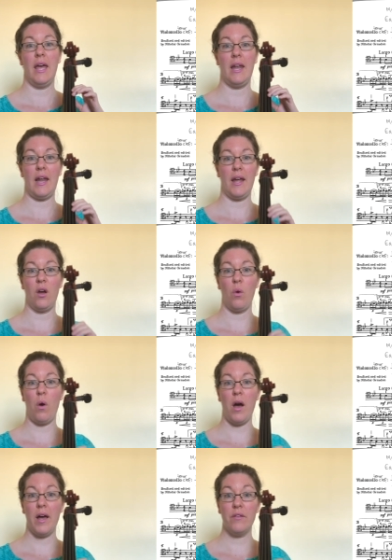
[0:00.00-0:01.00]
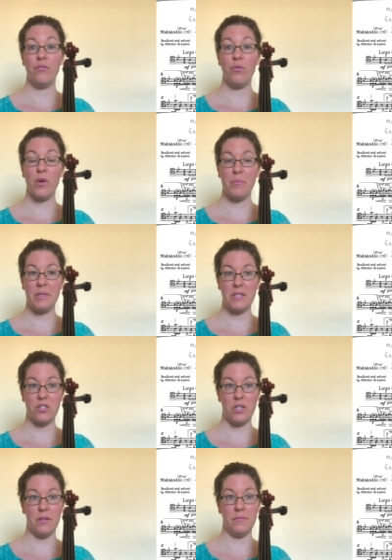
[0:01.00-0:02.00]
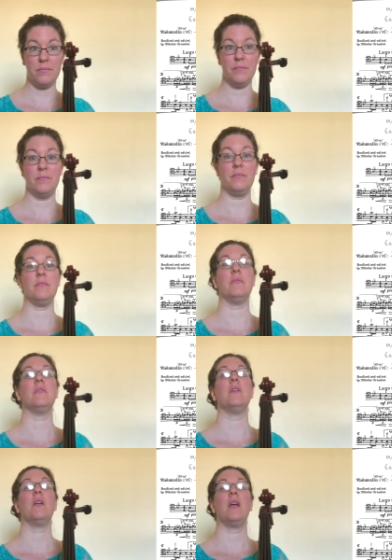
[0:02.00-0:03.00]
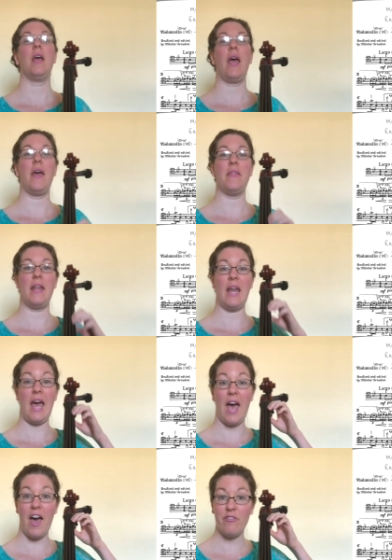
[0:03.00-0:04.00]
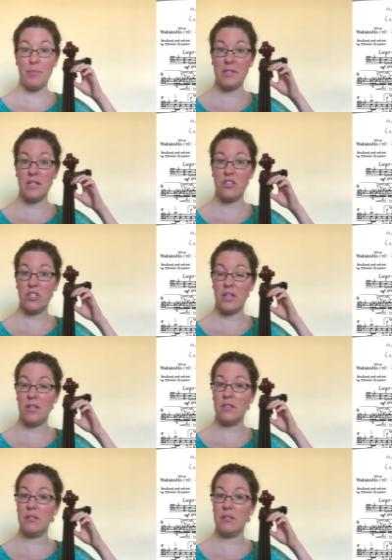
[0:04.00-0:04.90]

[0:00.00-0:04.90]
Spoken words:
and I go on fourth position, and then half position,